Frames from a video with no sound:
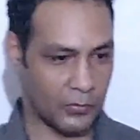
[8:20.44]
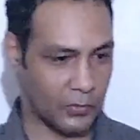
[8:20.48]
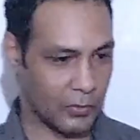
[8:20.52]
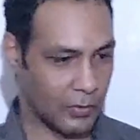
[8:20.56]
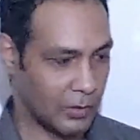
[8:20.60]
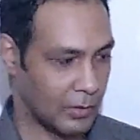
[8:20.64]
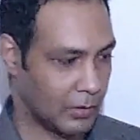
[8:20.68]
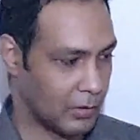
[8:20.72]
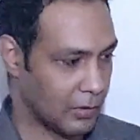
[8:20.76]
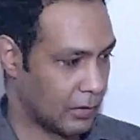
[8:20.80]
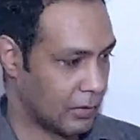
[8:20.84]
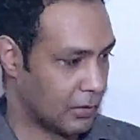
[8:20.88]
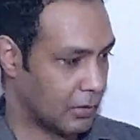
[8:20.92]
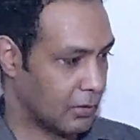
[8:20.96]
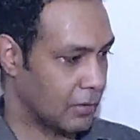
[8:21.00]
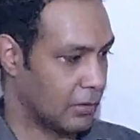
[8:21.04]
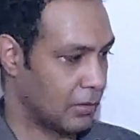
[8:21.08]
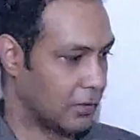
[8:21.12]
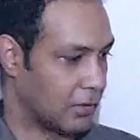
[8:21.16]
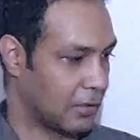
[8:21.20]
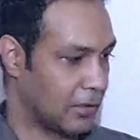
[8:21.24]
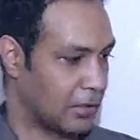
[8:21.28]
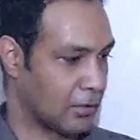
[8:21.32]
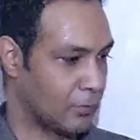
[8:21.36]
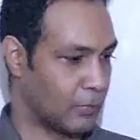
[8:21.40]
all,
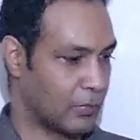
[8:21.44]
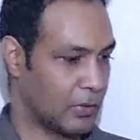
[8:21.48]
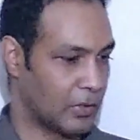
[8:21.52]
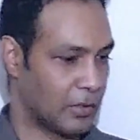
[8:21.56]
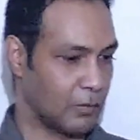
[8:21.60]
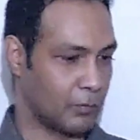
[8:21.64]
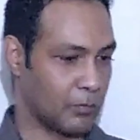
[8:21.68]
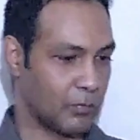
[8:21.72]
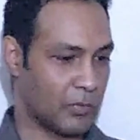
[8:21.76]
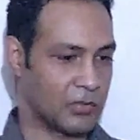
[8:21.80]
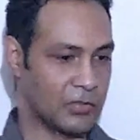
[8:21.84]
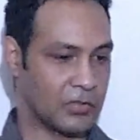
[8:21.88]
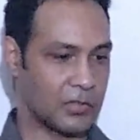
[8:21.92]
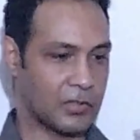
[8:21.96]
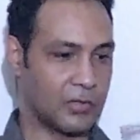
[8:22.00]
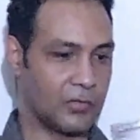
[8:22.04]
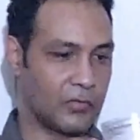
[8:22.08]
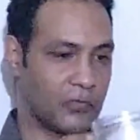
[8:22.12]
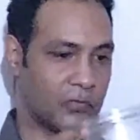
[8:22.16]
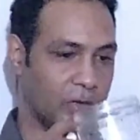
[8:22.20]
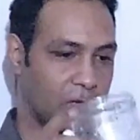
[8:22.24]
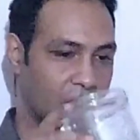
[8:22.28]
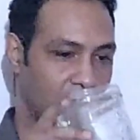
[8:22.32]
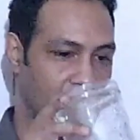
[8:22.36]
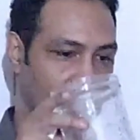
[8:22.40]
let me measure the
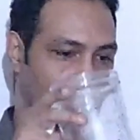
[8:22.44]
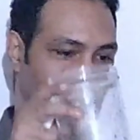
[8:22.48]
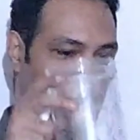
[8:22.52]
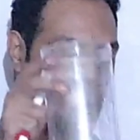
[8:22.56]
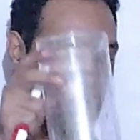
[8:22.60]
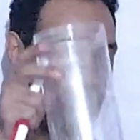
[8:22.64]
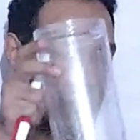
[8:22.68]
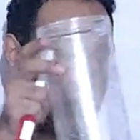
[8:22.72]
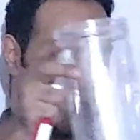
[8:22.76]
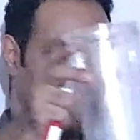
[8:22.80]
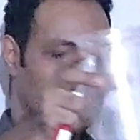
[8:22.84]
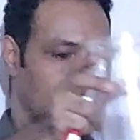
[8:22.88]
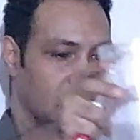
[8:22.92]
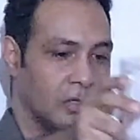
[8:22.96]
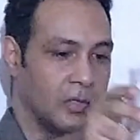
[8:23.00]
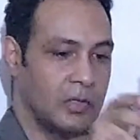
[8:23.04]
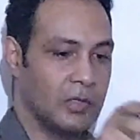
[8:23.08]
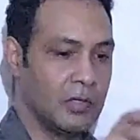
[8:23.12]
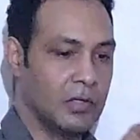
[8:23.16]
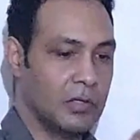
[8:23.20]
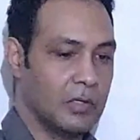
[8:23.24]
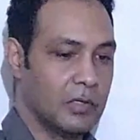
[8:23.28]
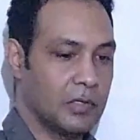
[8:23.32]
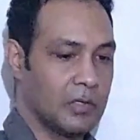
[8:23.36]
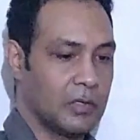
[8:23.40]
weight of
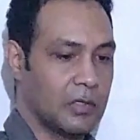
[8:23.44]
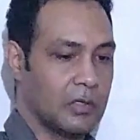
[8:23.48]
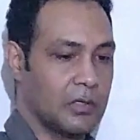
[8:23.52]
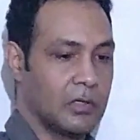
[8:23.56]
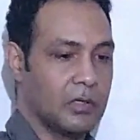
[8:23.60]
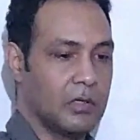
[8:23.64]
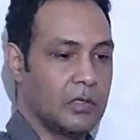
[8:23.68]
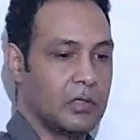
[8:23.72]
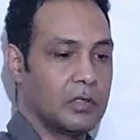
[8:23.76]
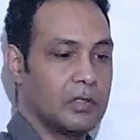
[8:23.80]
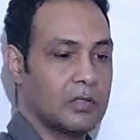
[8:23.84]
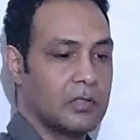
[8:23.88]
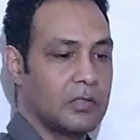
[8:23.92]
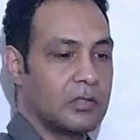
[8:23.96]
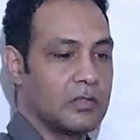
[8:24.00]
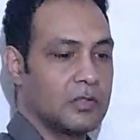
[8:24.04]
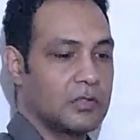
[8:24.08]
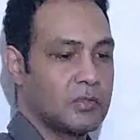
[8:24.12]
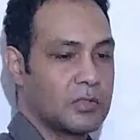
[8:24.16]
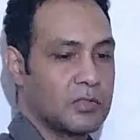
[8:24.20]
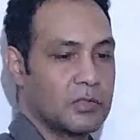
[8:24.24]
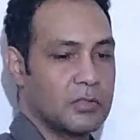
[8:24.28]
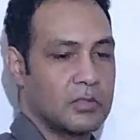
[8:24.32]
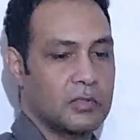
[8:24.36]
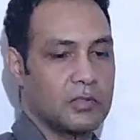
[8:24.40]

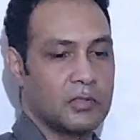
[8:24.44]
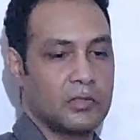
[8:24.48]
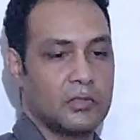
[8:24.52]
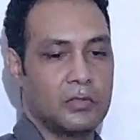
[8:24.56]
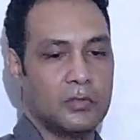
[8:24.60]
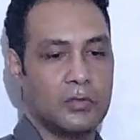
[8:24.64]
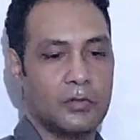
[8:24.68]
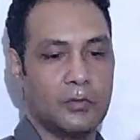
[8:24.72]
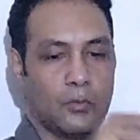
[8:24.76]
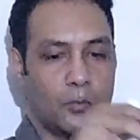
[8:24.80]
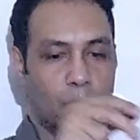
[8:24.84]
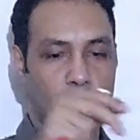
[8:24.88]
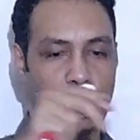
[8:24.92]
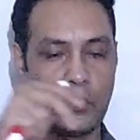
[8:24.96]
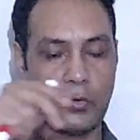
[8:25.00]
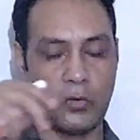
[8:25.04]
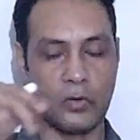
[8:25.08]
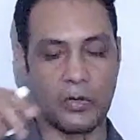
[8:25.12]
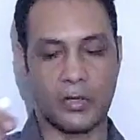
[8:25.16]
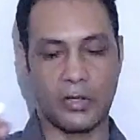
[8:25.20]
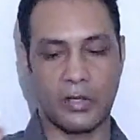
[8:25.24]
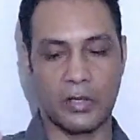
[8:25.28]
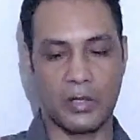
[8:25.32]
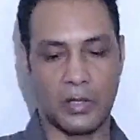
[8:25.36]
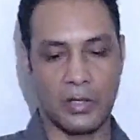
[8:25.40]
this
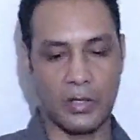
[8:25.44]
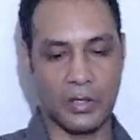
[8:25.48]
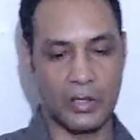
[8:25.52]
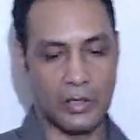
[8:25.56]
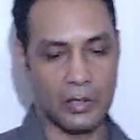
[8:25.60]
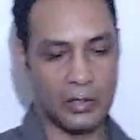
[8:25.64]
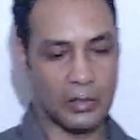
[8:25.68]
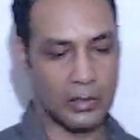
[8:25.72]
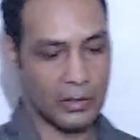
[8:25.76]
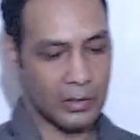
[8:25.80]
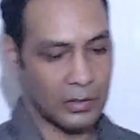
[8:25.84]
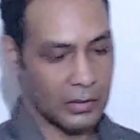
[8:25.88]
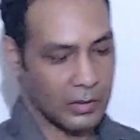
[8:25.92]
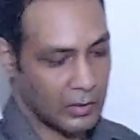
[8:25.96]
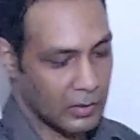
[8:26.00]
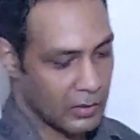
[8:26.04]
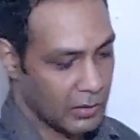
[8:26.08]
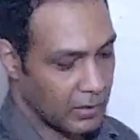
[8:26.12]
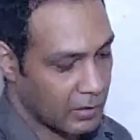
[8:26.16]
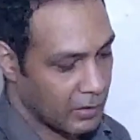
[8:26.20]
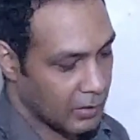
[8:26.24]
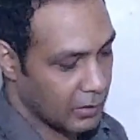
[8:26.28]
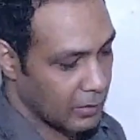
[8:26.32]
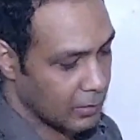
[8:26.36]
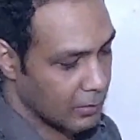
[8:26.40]
block A in
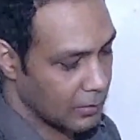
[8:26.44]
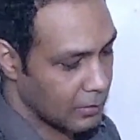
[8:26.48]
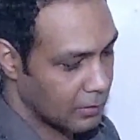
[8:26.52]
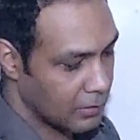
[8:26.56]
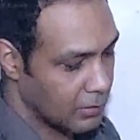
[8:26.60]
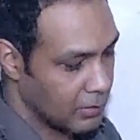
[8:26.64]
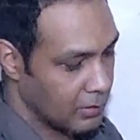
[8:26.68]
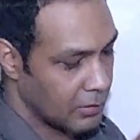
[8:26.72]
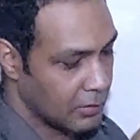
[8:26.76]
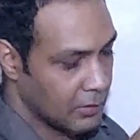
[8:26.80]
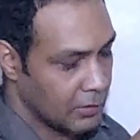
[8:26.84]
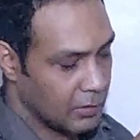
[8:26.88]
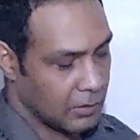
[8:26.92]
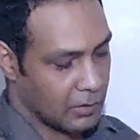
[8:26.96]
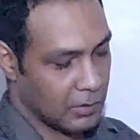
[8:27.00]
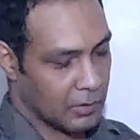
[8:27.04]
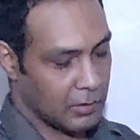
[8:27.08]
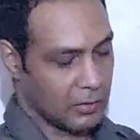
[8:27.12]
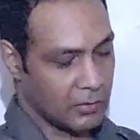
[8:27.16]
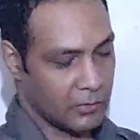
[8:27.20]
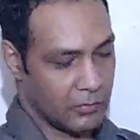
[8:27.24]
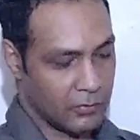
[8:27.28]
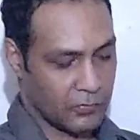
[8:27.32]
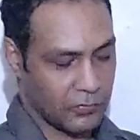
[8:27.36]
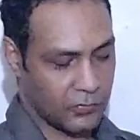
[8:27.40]
air
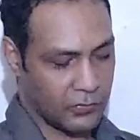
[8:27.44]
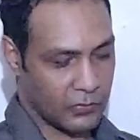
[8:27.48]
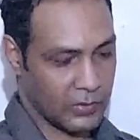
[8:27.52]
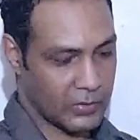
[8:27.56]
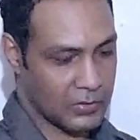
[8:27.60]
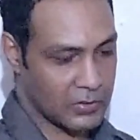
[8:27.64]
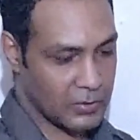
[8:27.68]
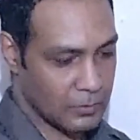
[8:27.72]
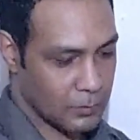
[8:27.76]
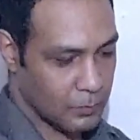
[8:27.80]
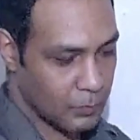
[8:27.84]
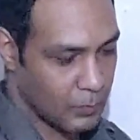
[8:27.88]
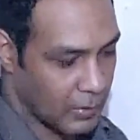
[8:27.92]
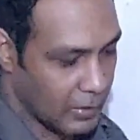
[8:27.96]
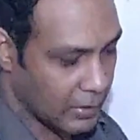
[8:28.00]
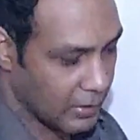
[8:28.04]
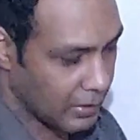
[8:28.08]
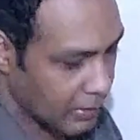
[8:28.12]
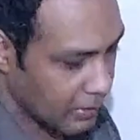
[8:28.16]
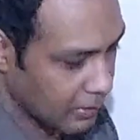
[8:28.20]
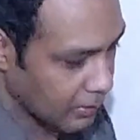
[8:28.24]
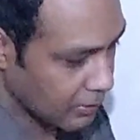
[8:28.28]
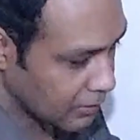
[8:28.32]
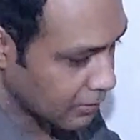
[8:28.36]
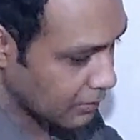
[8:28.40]
first
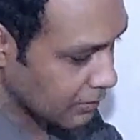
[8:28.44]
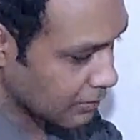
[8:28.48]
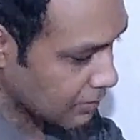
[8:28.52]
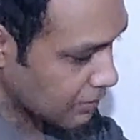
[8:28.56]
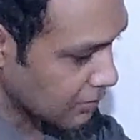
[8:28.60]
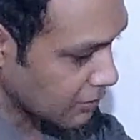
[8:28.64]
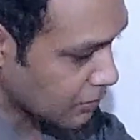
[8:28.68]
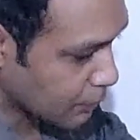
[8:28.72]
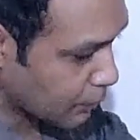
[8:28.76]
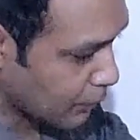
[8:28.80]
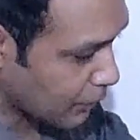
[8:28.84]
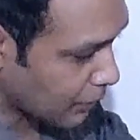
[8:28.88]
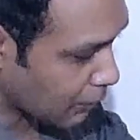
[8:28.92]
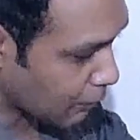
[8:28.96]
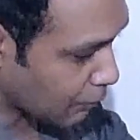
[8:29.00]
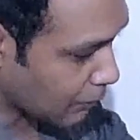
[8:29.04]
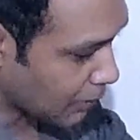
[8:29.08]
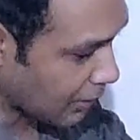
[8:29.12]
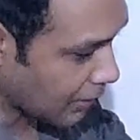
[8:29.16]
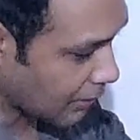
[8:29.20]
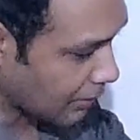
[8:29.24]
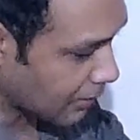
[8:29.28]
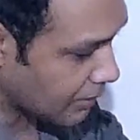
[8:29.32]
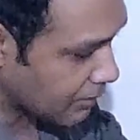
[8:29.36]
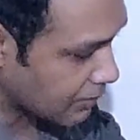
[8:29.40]
by this spring
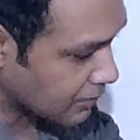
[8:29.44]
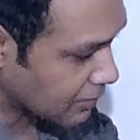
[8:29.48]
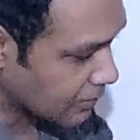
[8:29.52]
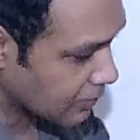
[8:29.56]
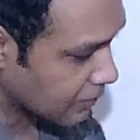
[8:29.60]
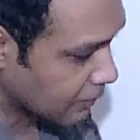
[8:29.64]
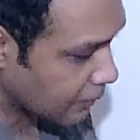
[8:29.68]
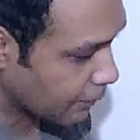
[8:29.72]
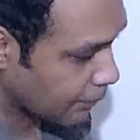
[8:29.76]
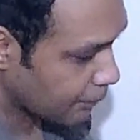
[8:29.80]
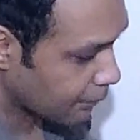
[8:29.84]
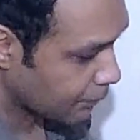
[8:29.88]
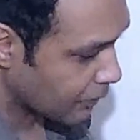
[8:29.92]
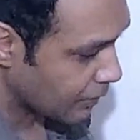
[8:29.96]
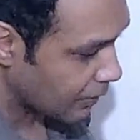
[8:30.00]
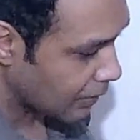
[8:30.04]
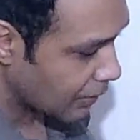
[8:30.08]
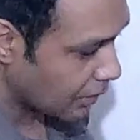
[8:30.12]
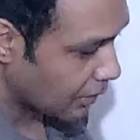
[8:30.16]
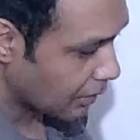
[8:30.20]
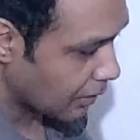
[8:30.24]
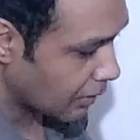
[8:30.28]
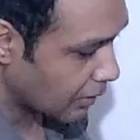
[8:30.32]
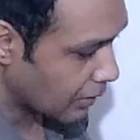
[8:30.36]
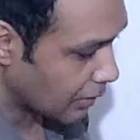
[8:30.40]
balance,
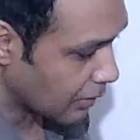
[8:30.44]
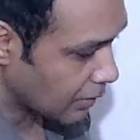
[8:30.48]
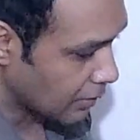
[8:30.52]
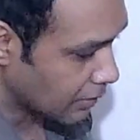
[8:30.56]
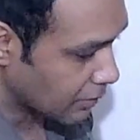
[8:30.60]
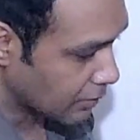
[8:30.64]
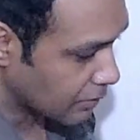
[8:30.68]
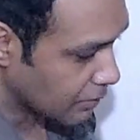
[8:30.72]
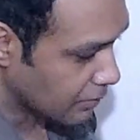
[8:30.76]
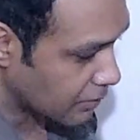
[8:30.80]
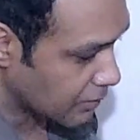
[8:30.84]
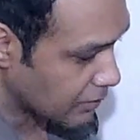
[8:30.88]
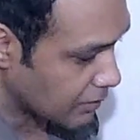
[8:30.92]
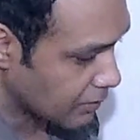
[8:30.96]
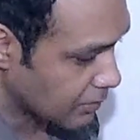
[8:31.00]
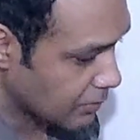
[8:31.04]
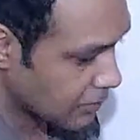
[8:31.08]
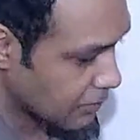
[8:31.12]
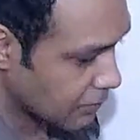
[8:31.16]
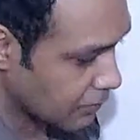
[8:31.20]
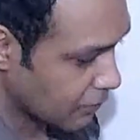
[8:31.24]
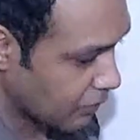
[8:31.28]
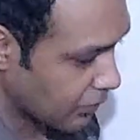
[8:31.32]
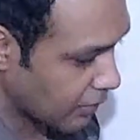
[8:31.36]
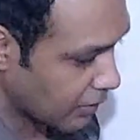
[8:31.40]
and
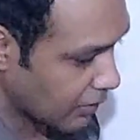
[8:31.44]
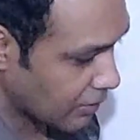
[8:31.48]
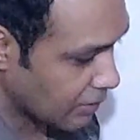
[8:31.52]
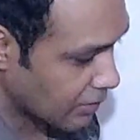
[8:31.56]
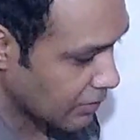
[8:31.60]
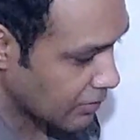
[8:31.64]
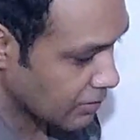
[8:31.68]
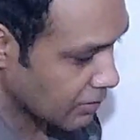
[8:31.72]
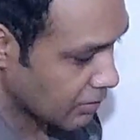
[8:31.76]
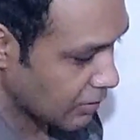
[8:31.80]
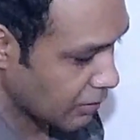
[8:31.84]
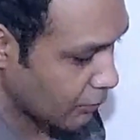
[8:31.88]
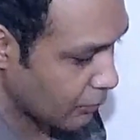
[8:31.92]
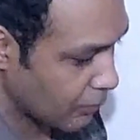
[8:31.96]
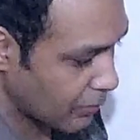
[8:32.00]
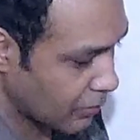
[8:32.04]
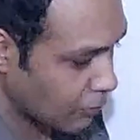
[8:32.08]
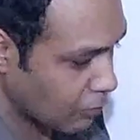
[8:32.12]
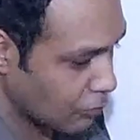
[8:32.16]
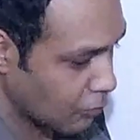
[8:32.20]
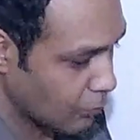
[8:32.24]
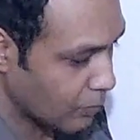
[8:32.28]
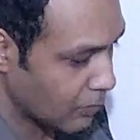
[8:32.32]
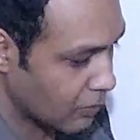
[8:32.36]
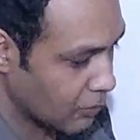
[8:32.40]
this weight is coming
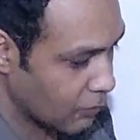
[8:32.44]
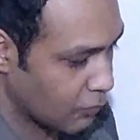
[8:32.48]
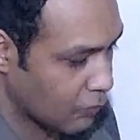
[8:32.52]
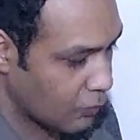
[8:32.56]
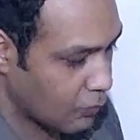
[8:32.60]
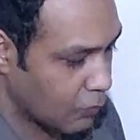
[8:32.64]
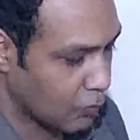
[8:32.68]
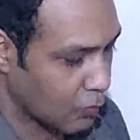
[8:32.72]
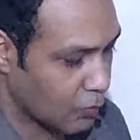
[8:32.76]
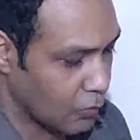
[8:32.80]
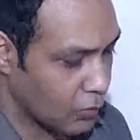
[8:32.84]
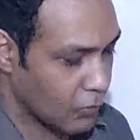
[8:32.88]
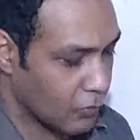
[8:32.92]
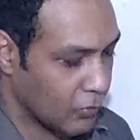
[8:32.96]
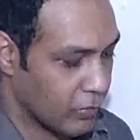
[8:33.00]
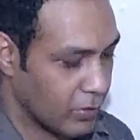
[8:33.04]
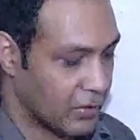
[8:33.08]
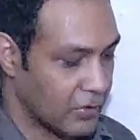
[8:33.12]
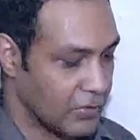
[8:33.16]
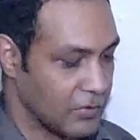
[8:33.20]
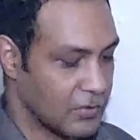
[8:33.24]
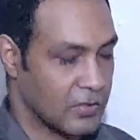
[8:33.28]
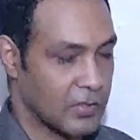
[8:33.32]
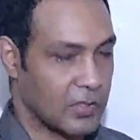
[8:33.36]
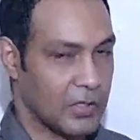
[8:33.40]
to be
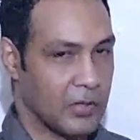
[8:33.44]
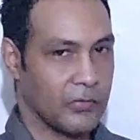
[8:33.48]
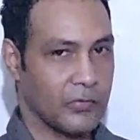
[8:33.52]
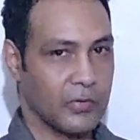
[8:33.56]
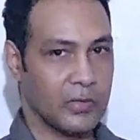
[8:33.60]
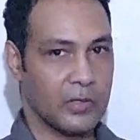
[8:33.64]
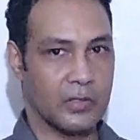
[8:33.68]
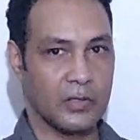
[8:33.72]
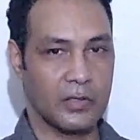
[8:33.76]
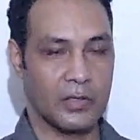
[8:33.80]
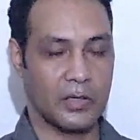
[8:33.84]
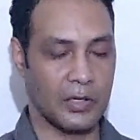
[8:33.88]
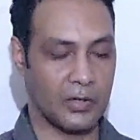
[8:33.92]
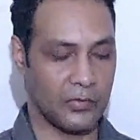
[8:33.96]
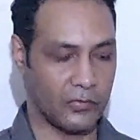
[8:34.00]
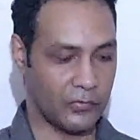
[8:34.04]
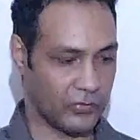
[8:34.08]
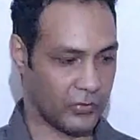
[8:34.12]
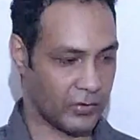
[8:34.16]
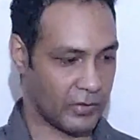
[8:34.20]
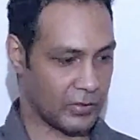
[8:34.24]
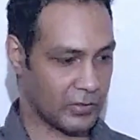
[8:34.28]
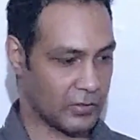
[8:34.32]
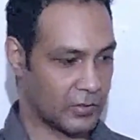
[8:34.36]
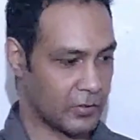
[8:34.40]
427 gram
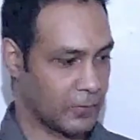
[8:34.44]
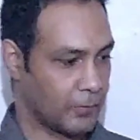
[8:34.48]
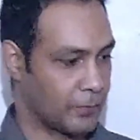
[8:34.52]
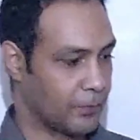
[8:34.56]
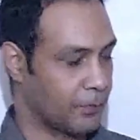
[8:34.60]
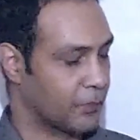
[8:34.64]
weight.